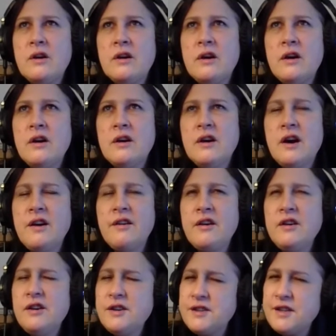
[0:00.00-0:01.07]
I
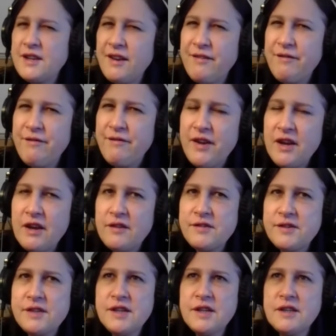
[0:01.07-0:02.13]
heard and I think I've
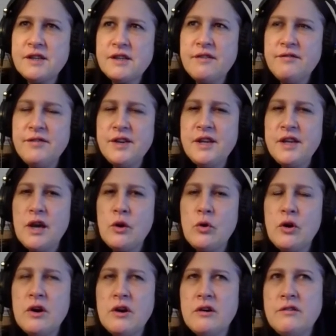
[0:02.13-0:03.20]
seen a video
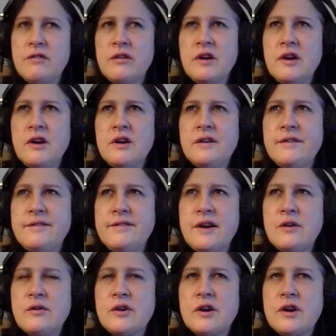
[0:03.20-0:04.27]
of
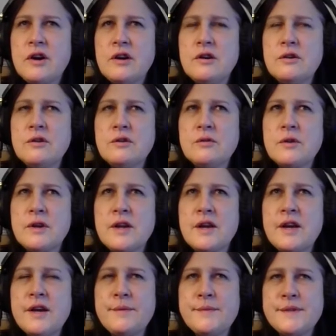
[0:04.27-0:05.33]
Falco
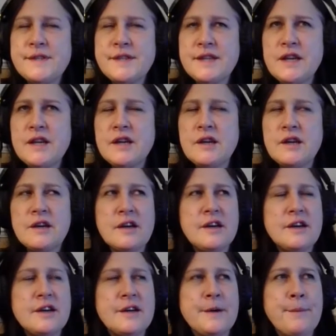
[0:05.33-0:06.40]
um, singing
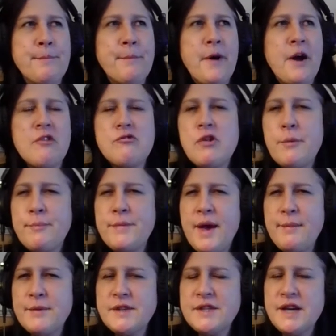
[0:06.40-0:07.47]
um, Rock Me
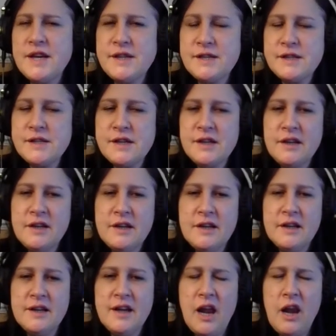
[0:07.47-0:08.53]
Amadeus
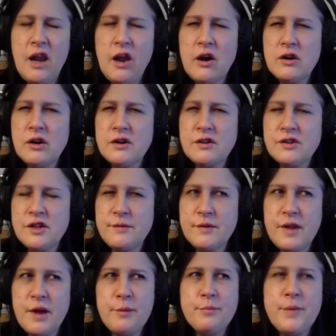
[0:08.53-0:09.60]
a long, long time
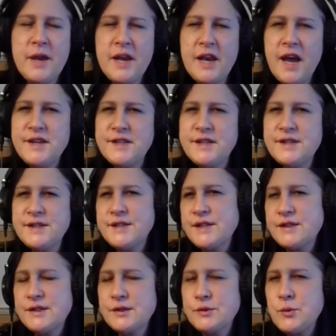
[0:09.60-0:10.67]
without being
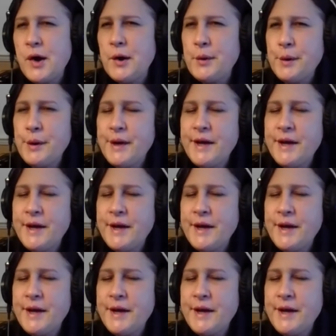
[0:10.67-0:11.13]
86 as well.